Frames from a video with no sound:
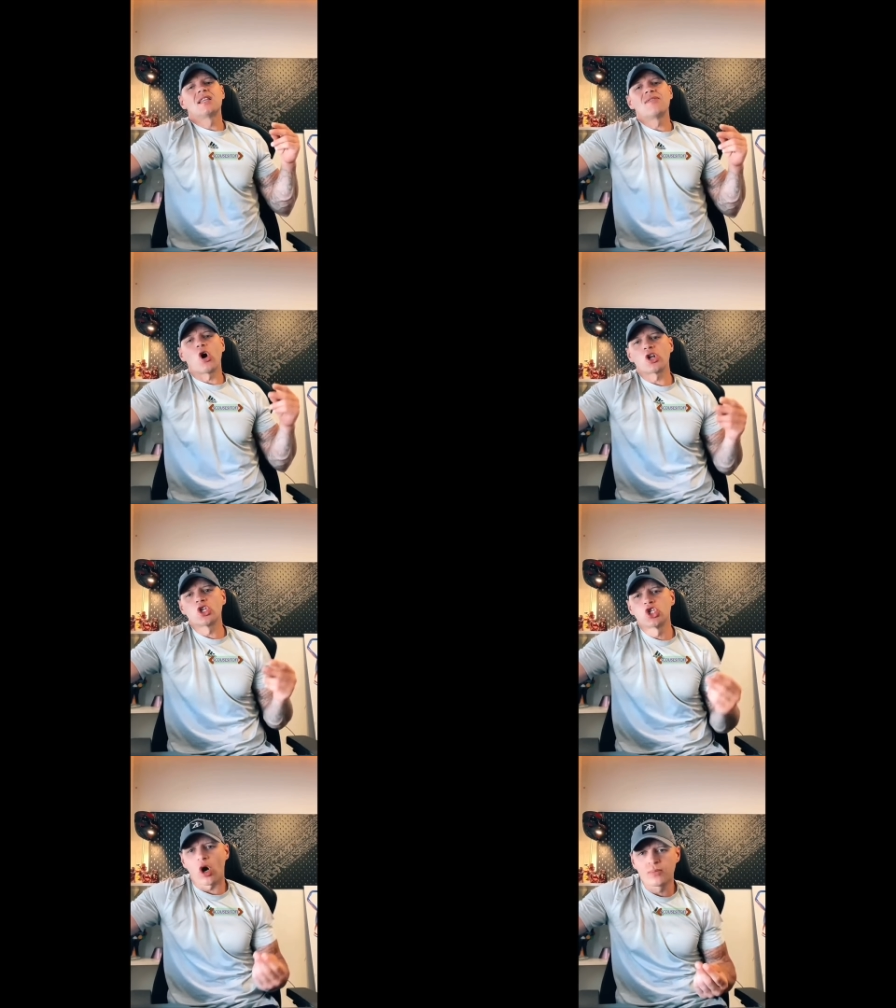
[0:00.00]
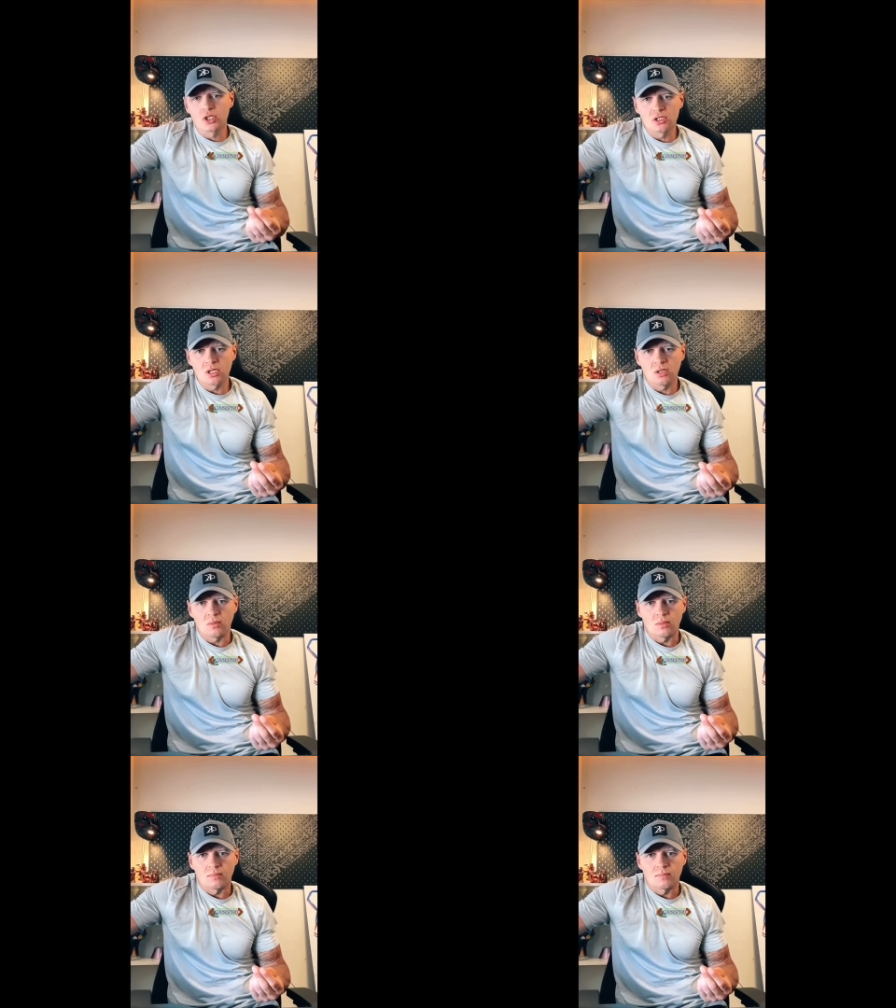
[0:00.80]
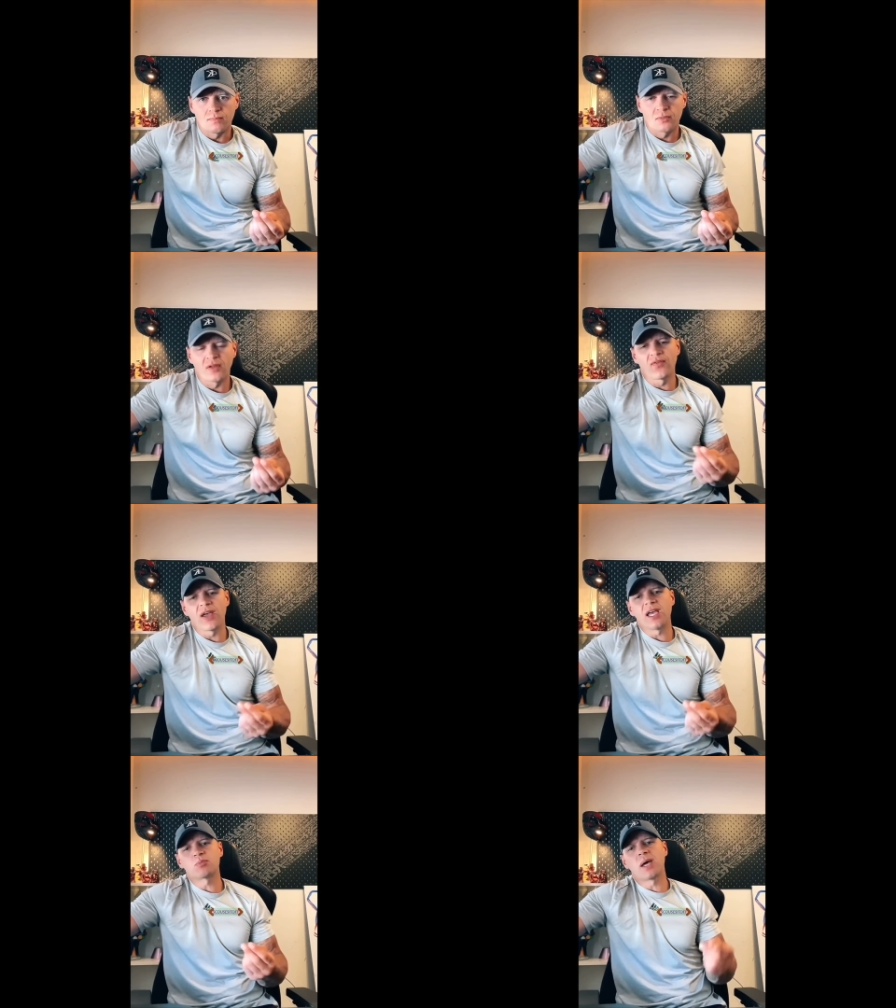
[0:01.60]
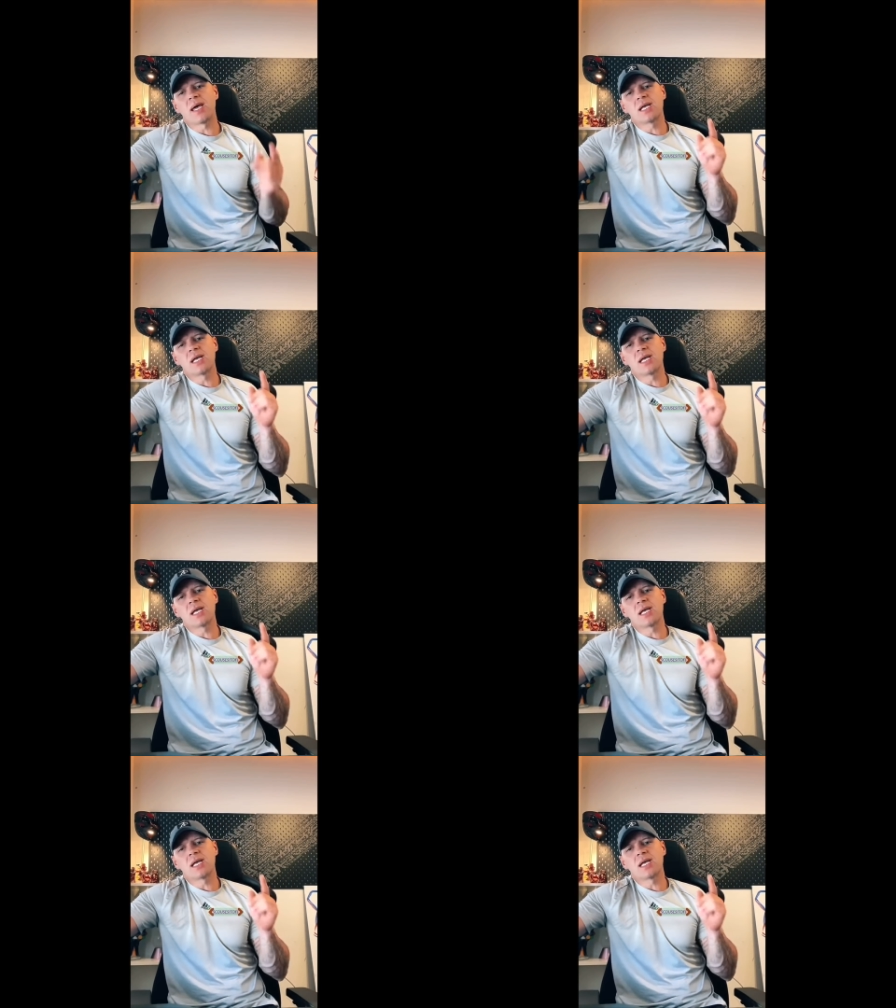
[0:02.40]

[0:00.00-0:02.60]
they've got a job to do. The first